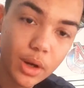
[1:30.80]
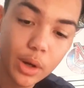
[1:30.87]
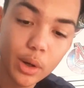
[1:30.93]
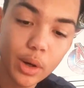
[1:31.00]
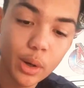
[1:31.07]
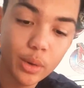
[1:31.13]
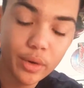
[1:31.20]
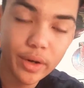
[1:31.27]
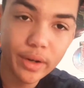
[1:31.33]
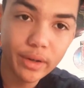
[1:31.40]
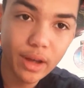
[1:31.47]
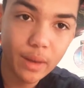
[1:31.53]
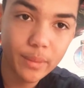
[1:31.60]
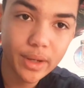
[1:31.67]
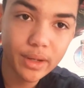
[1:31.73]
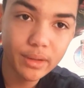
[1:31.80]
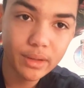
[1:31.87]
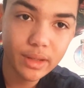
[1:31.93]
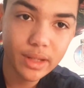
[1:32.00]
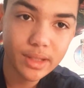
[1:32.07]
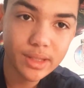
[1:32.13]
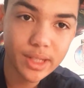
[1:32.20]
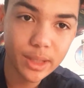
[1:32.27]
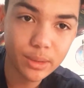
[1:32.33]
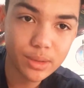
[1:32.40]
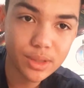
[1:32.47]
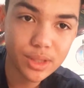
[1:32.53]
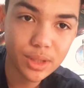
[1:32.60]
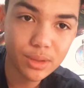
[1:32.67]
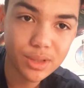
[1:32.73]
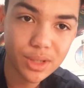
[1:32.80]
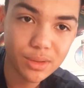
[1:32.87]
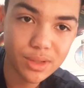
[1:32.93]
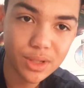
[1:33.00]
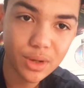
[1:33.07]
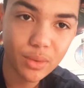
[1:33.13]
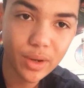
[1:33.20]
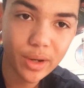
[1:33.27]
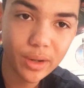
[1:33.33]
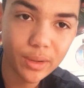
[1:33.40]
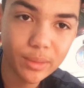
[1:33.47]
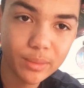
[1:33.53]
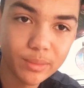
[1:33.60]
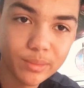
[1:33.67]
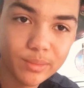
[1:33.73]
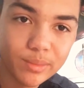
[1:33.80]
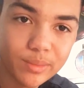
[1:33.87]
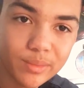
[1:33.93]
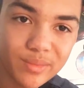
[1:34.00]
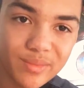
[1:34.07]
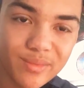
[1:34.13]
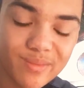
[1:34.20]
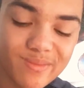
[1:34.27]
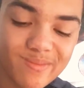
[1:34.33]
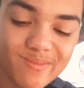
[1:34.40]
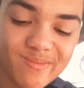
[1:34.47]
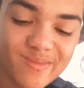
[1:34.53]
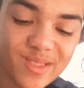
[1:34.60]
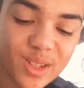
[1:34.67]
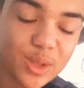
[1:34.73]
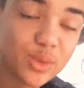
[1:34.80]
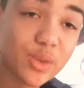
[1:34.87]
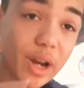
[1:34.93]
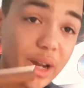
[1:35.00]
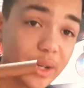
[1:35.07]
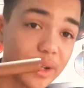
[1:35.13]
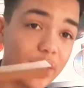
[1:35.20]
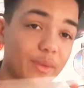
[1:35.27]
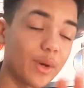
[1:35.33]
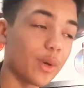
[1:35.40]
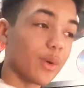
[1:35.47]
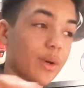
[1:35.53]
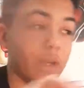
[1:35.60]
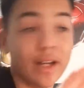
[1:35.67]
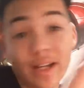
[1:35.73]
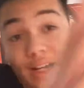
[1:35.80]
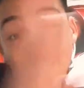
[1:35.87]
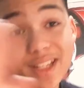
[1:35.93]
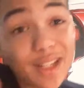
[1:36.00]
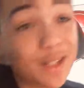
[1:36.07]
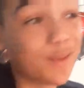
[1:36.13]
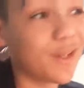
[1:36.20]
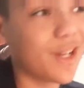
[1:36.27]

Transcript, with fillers: uh, O-ring. I mean, it seals so, so, so well. Right around the O-ring. I, I, just, I just